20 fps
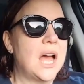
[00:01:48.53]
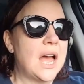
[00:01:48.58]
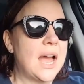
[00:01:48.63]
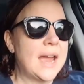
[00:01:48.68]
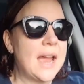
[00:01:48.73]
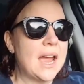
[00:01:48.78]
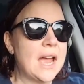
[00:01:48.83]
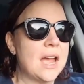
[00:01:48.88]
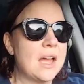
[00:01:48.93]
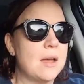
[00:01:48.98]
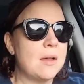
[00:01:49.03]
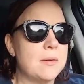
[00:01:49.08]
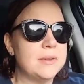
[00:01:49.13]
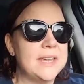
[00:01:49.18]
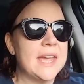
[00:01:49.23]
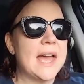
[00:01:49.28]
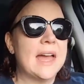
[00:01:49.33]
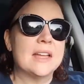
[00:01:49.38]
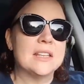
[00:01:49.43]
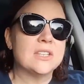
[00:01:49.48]
Uh,
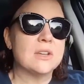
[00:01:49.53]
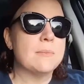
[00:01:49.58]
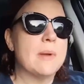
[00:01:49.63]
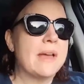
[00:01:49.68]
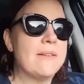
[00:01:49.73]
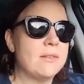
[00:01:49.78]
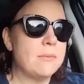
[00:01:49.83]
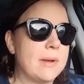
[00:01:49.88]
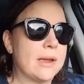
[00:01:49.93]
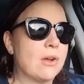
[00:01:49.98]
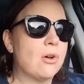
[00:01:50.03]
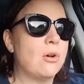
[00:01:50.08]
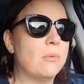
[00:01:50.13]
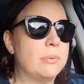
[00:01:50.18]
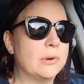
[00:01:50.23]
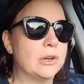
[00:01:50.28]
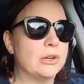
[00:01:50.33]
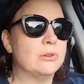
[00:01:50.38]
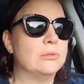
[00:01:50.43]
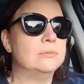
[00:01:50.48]
yeah, so I'm having my
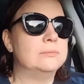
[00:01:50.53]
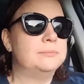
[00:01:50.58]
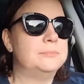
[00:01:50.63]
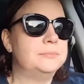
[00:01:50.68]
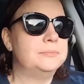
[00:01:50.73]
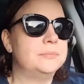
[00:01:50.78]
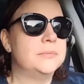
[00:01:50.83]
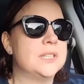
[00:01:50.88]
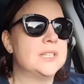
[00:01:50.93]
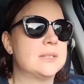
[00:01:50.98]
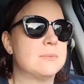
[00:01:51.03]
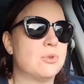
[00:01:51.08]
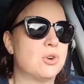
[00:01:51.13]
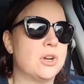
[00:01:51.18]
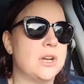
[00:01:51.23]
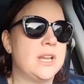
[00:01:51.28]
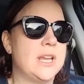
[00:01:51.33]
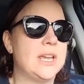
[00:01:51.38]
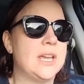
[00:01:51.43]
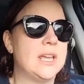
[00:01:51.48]
cold brew this
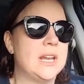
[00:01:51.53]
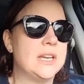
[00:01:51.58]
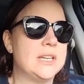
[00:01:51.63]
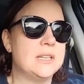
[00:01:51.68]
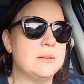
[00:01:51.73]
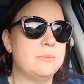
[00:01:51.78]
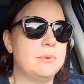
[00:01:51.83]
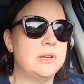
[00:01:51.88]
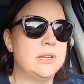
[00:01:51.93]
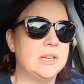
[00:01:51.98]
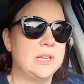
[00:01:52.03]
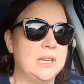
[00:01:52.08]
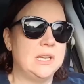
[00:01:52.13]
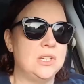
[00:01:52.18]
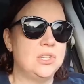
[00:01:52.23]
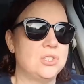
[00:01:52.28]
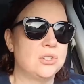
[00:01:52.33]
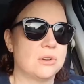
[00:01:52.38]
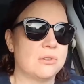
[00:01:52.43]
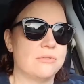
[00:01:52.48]
morning and I didn't put
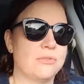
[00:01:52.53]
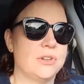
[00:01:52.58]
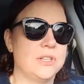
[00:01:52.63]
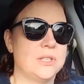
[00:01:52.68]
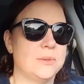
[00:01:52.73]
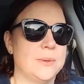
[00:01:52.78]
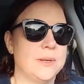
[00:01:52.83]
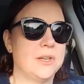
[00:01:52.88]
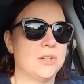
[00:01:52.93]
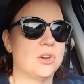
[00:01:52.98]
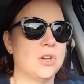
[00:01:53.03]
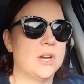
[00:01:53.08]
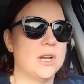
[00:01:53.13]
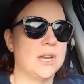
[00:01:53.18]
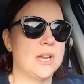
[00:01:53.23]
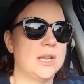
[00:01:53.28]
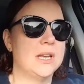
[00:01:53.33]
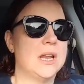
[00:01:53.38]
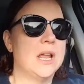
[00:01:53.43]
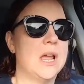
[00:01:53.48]
any sugar-free sweetener
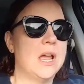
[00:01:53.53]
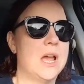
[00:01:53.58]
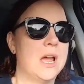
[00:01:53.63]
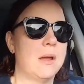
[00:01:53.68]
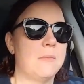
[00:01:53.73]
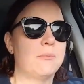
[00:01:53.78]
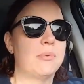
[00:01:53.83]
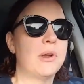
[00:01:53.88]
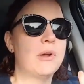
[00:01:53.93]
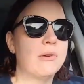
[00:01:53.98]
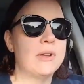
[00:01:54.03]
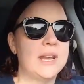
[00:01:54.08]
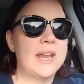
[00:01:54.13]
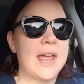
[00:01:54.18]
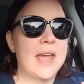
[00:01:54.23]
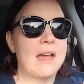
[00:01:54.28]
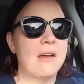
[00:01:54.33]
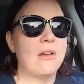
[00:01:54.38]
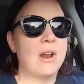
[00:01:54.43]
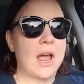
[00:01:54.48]
in it. I'm broken
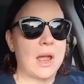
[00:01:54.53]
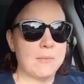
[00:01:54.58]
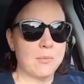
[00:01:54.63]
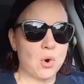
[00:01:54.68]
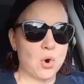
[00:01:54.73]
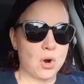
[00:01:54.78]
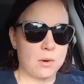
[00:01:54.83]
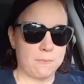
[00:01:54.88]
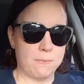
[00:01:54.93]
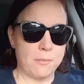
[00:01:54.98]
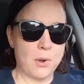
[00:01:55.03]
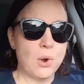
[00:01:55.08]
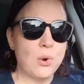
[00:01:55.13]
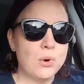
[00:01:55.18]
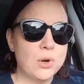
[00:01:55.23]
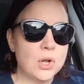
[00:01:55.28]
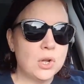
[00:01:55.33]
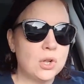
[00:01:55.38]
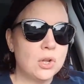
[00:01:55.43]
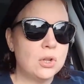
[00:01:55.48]
out. I'm
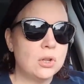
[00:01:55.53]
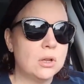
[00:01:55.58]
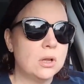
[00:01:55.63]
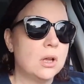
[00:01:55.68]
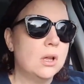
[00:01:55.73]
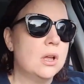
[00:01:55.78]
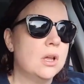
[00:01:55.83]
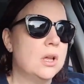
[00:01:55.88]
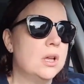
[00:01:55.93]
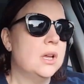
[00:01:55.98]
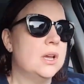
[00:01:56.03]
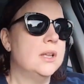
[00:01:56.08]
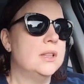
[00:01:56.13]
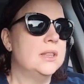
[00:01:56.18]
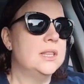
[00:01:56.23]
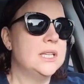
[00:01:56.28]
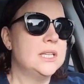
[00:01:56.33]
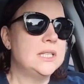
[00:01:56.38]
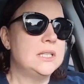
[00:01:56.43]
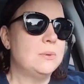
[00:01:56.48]
hormonal.
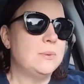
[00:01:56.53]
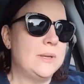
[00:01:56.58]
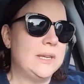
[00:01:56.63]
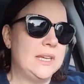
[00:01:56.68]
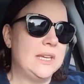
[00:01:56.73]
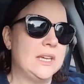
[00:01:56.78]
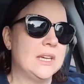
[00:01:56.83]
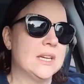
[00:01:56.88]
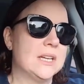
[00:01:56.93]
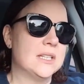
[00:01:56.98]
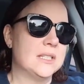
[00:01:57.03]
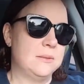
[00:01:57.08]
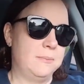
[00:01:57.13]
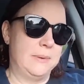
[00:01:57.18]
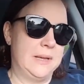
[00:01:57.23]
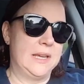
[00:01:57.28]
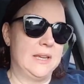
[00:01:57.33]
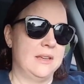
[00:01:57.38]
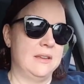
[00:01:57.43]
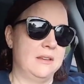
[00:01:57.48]
This week has
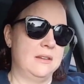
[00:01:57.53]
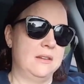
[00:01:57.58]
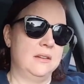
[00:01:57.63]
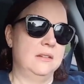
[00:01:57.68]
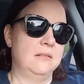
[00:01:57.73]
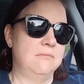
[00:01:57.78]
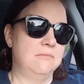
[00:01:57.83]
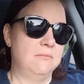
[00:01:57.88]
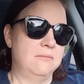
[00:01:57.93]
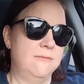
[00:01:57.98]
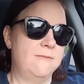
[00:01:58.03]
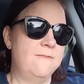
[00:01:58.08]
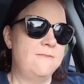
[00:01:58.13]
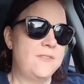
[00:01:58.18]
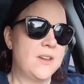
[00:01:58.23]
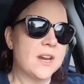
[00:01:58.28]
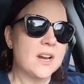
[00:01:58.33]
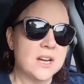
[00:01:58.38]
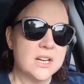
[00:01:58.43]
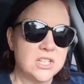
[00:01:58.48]
been
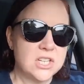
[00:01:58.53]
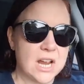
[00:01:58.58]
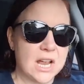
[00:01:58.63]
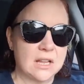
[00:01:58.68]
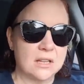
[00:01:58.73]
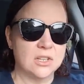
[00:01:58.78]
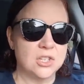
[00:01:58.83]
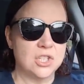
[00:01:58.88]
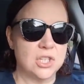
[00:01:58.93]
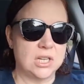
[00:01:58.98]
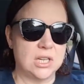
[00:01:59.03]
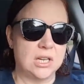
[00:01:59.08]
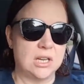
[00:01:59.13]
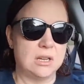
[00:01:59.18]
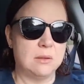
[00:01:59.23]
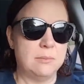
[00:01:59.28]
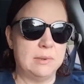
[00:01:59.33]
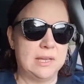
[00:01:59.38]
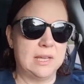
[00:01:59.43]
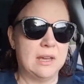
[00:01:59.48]
very
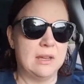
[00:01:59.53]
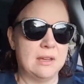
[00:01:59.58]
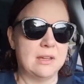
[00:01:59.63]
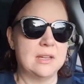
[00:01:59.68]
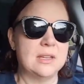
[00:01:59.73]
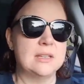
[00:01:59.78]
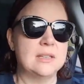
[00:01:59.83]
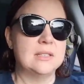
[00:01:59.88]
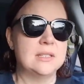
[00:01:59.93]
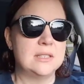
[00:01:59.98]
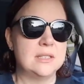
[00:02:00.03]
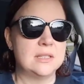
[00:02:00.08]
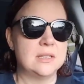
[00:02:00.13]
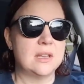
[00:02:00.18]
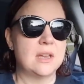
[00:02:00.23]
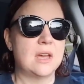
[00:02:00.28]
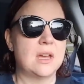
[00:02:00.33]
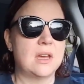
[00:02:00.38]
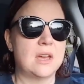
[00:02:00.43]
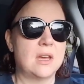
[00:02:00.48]
challenging because
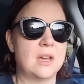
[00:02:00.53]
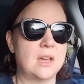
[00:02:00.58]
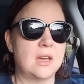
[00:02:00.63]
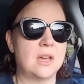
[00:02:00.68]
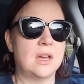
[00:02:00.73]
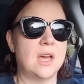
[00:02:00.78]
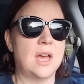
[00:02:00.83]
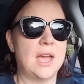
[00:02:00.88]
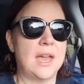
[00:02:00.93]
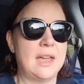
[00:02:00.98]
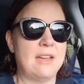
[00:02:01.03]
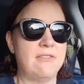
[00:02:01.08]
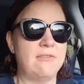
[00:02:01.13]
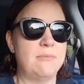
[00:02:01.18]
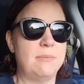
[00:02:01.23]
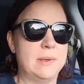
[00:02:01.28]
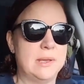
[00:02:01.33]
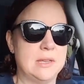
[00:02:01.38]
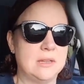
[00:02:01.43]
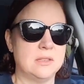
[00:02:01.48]
I
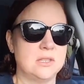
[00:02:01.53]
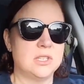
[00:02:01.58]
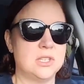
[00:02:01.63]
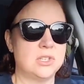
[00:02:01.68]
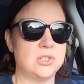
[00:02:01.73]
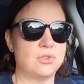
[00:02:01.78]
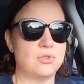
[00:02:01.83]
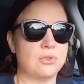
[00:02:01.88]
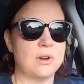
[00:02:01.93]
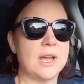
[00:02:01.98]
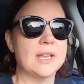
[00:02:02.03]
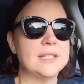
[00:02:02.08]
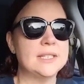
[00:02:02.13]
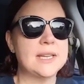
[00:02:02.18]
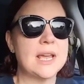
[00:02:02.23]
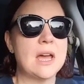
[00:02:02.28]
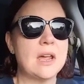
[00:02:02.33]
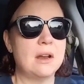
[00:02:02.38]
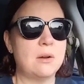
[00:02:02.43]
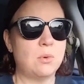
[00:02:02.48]
have been
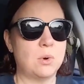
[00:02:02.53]
stressed out